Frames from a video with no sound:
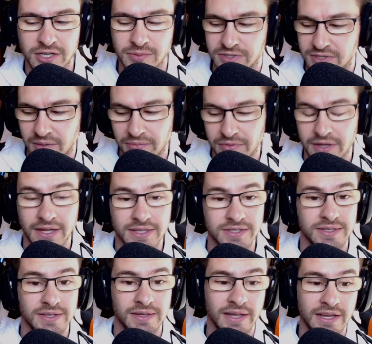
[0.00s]
but something that's
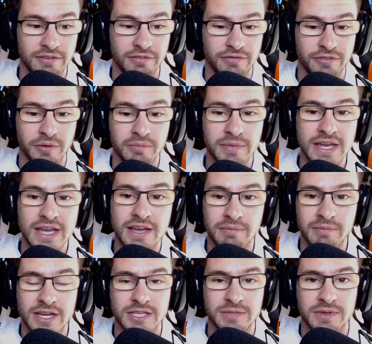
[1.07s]
like for me it
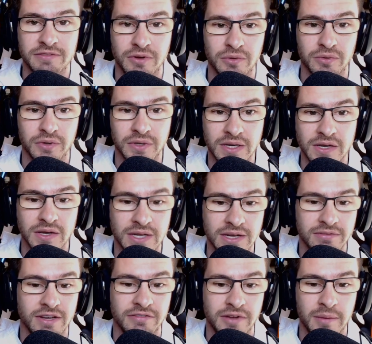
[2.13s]
makes me feel really good
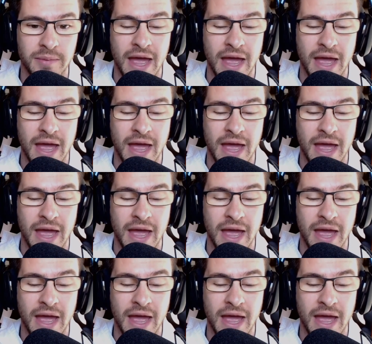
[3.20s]
even if I'm